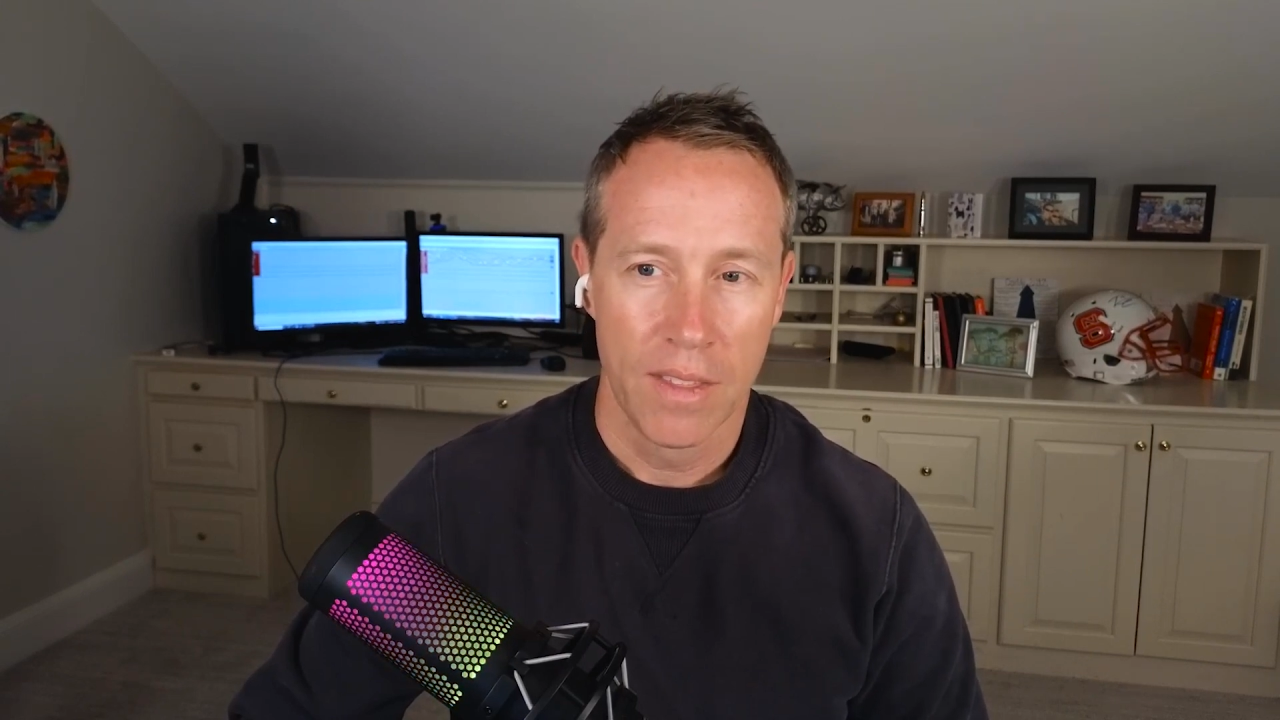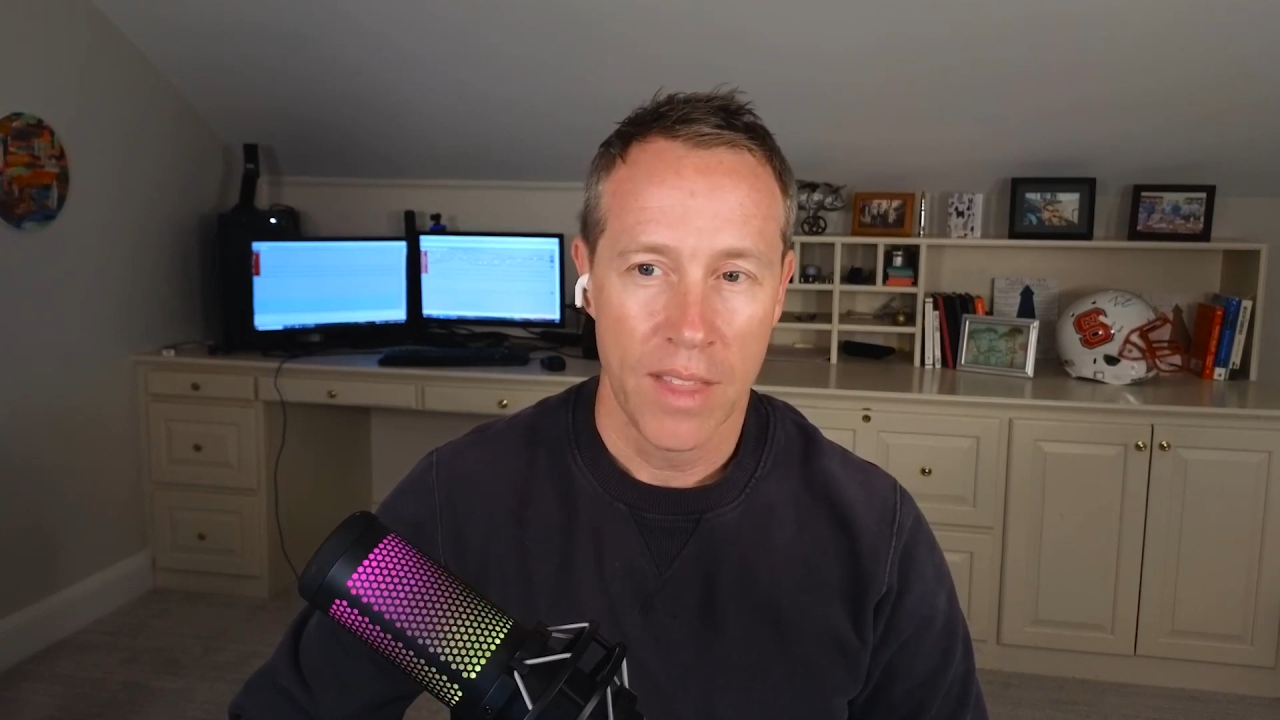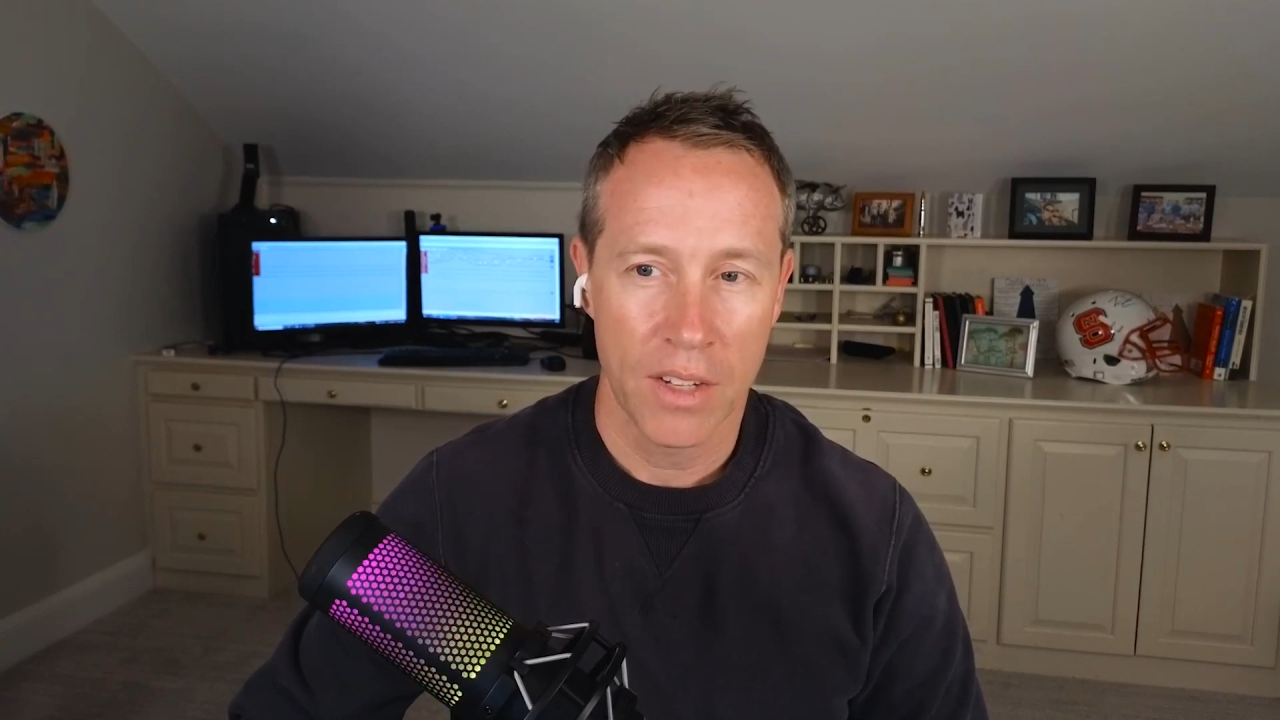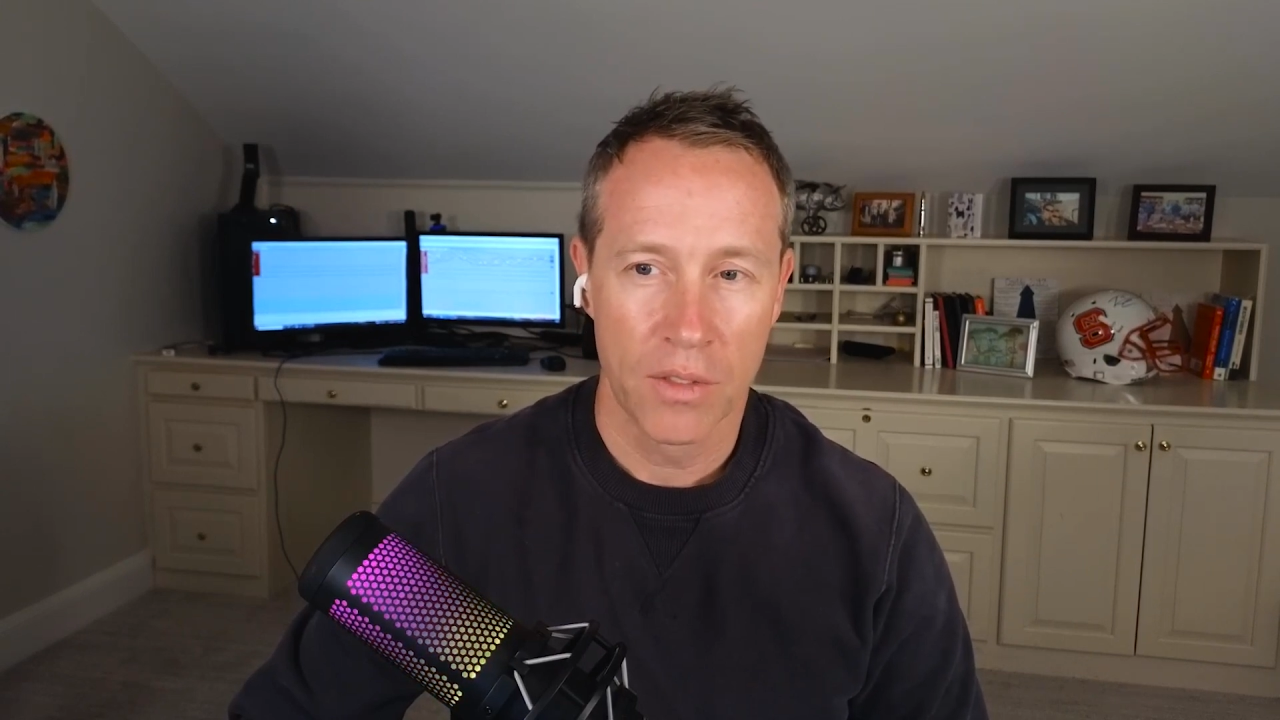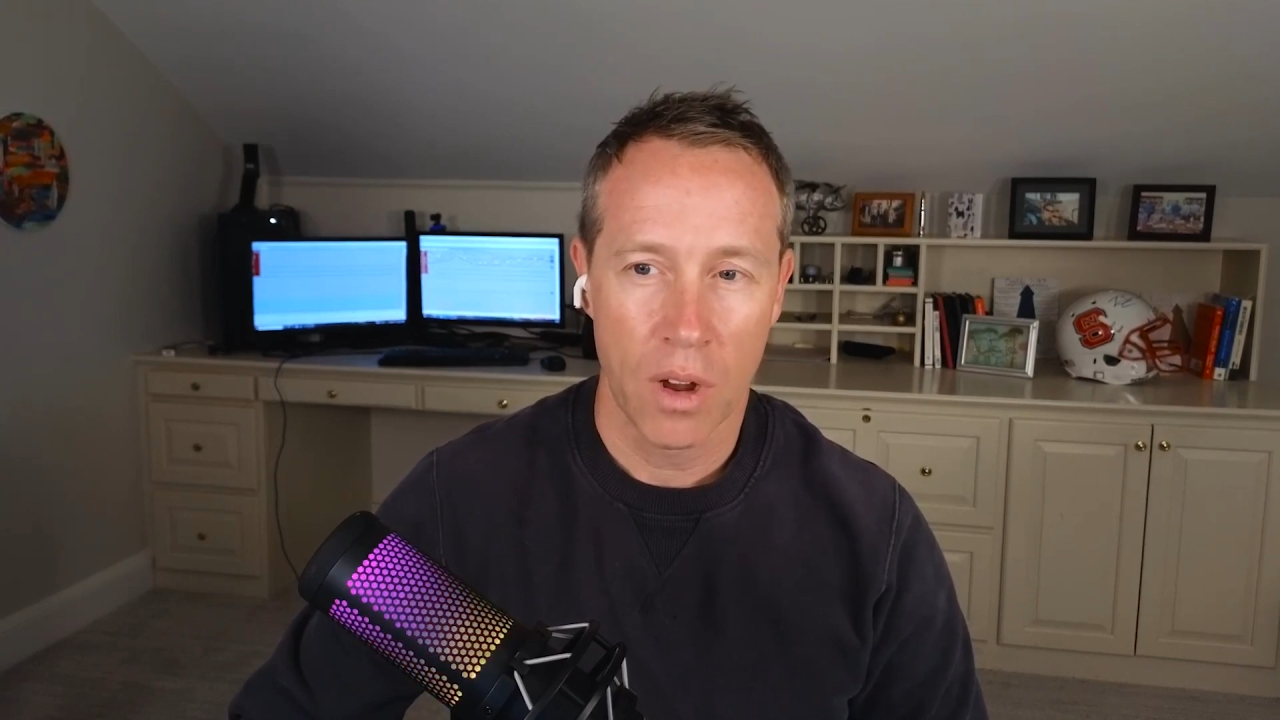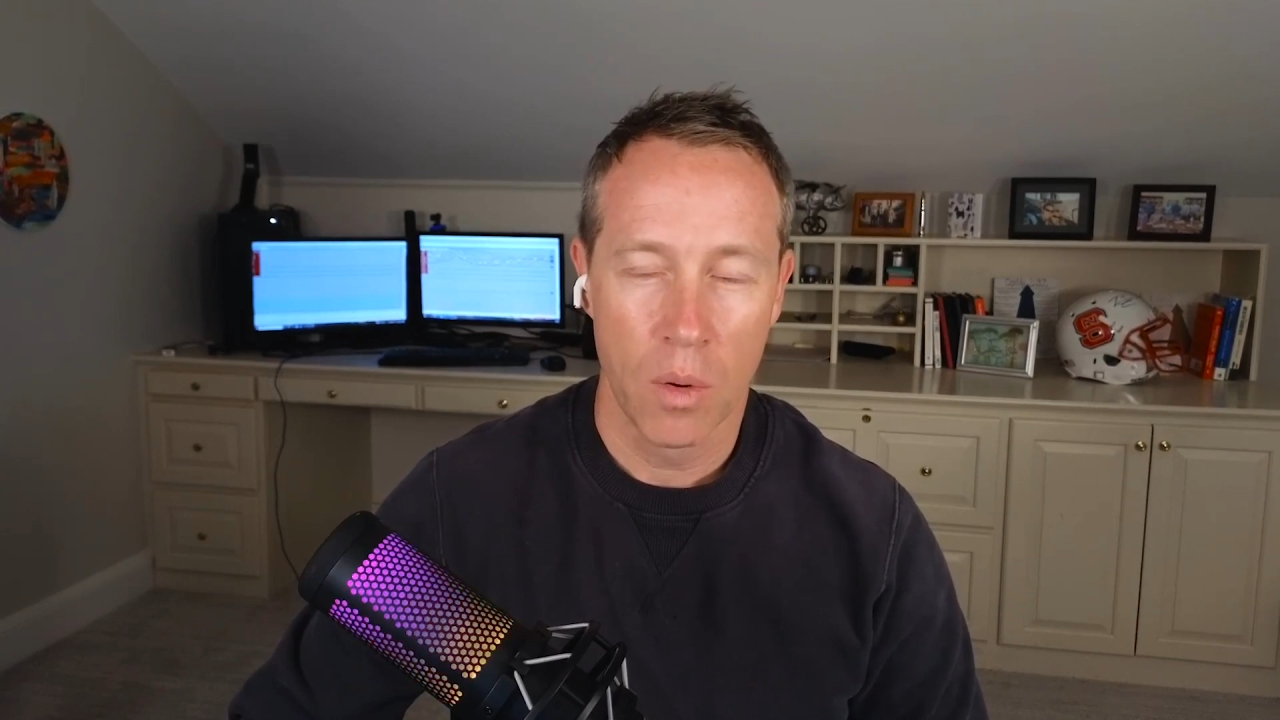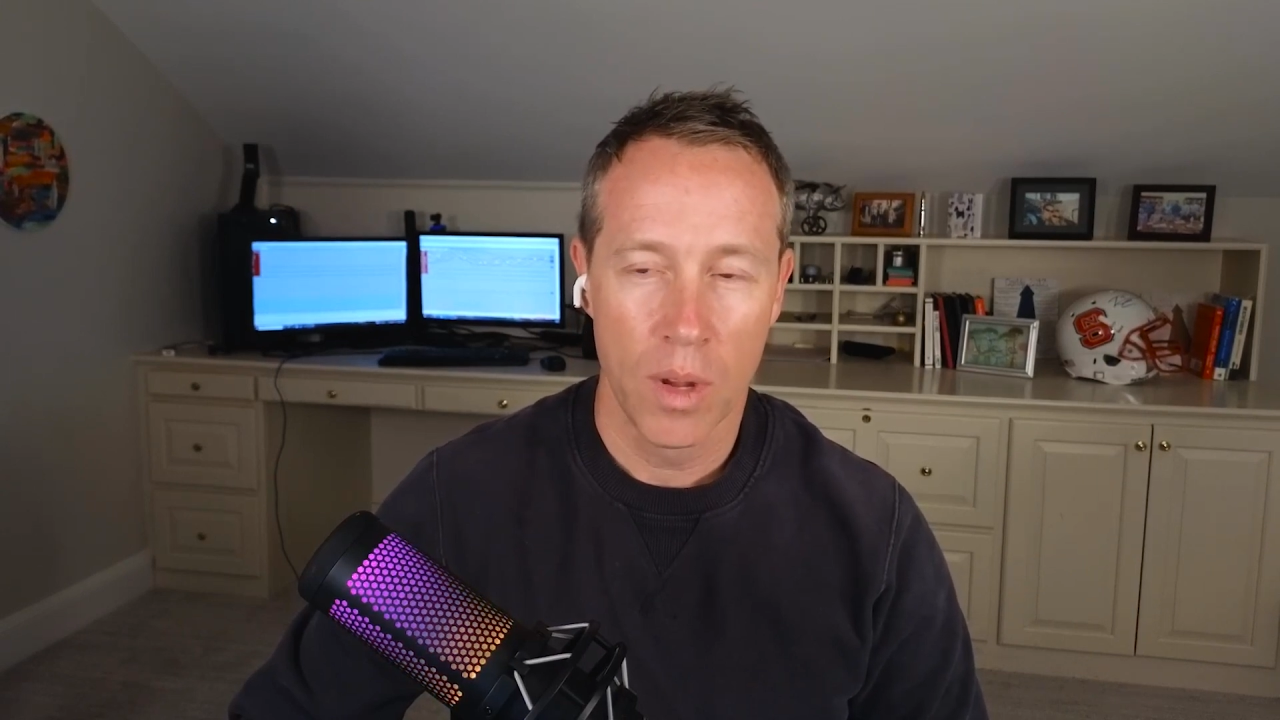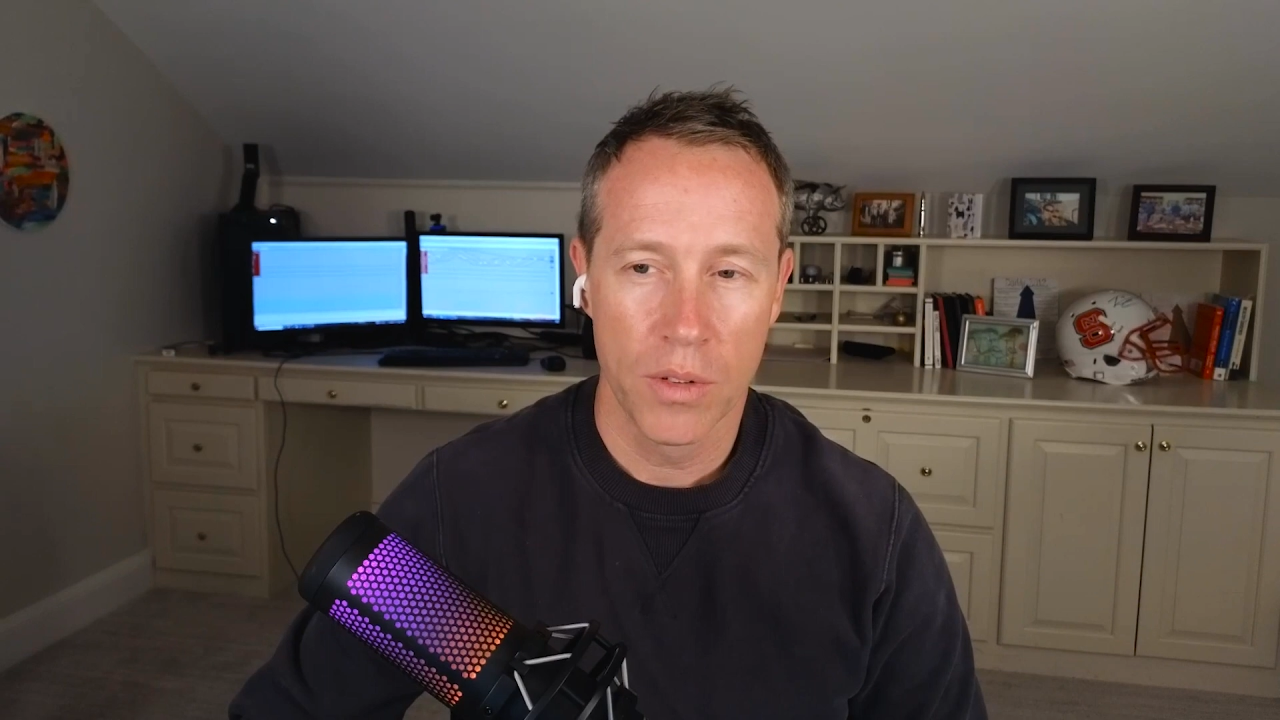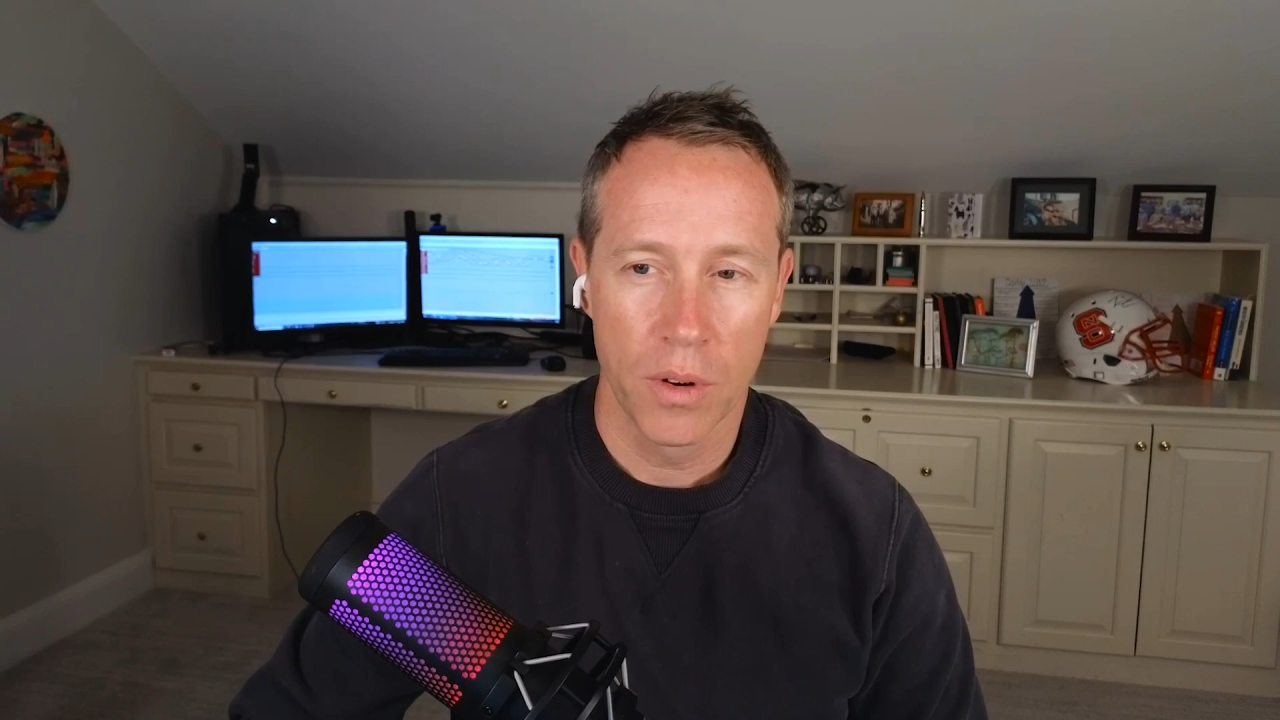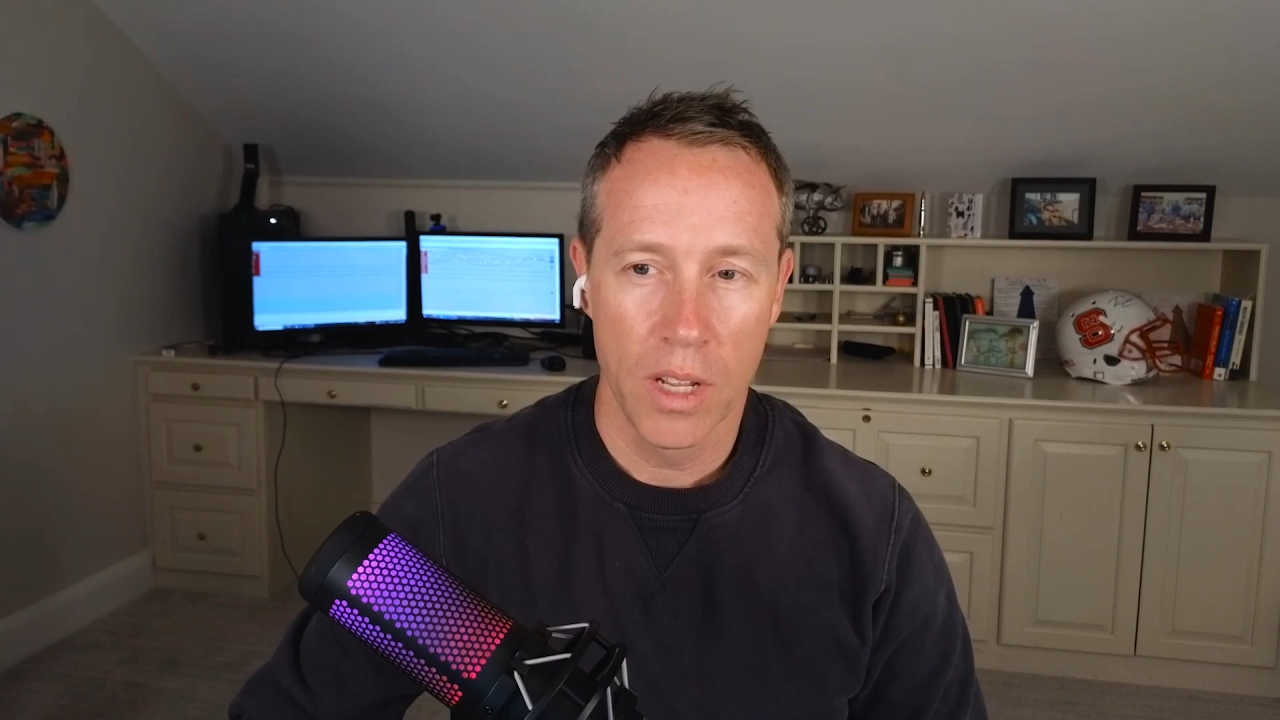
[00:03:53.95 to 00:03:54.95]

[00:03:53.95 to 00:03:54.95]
That's always